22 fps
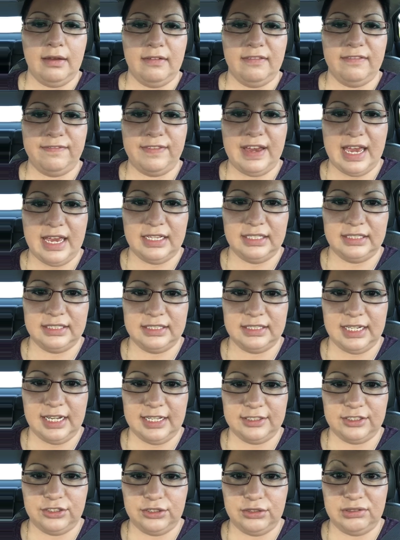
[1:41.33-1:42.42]
face
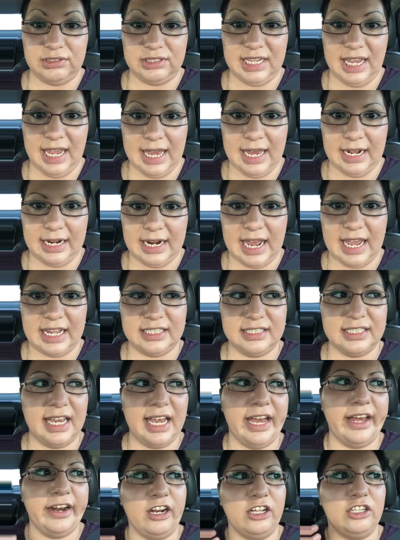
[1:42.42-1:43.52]
tends to tan. I
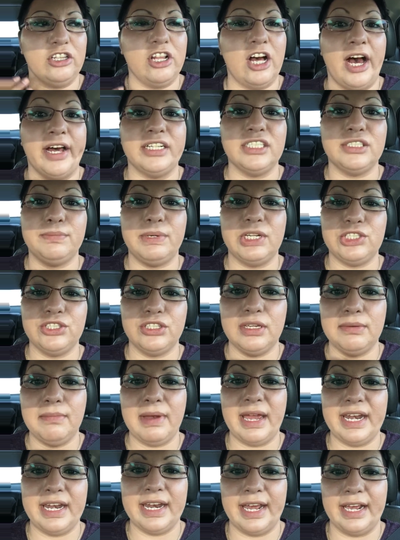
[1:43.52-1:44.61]
tan a lot, especially
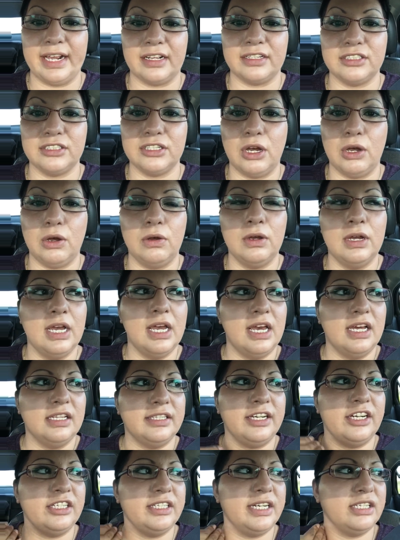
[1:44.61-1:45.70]
my neck. So
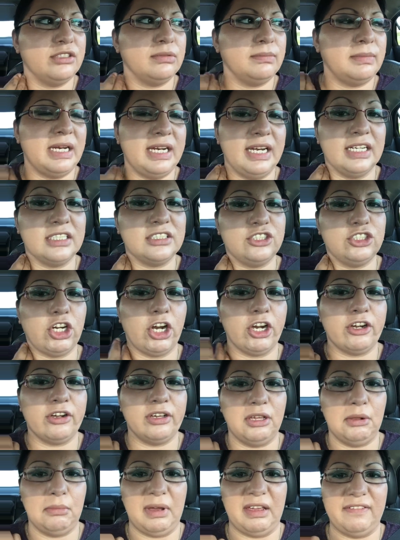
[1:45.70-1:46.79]
there are days when my neck's darker
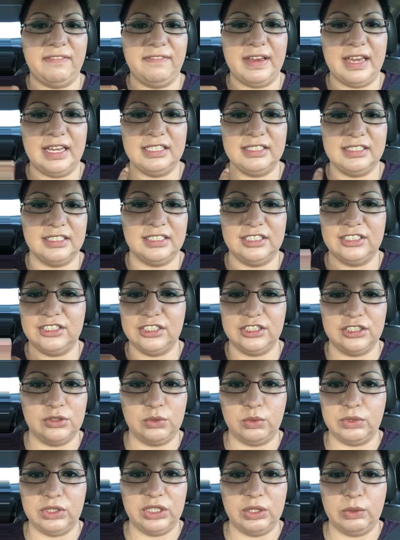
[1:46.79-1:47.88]
than my face, and it's
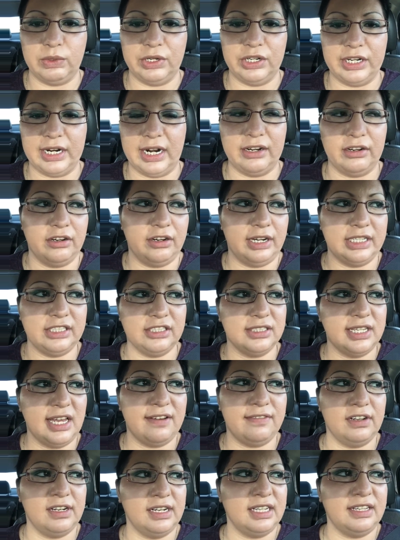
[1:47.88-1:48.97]
just really weird. I don't know. I just
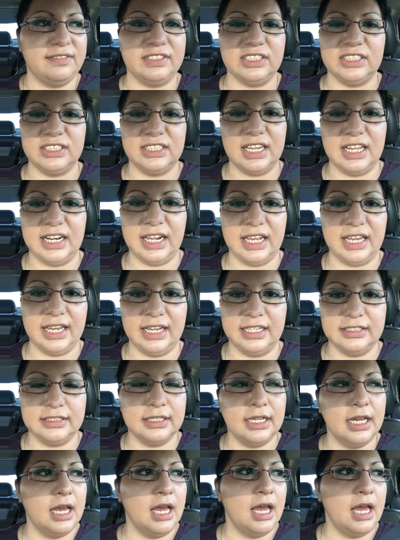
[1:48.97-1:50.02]
have uneven skin, I guess.